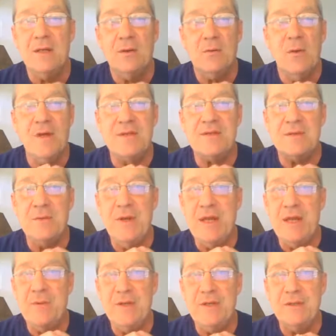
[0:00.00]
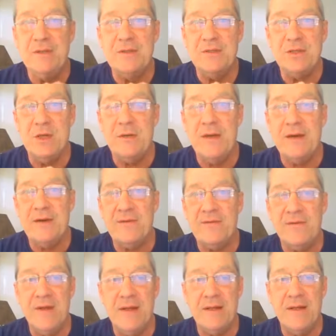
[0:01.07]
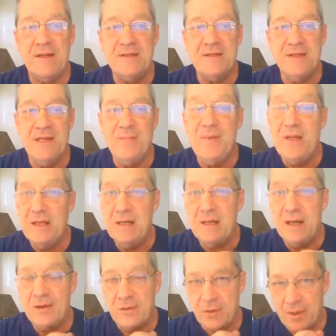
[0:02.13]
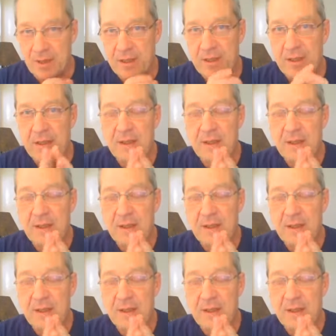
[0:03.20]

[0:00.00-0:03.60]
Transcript: once a week we do a show out of LACP.org.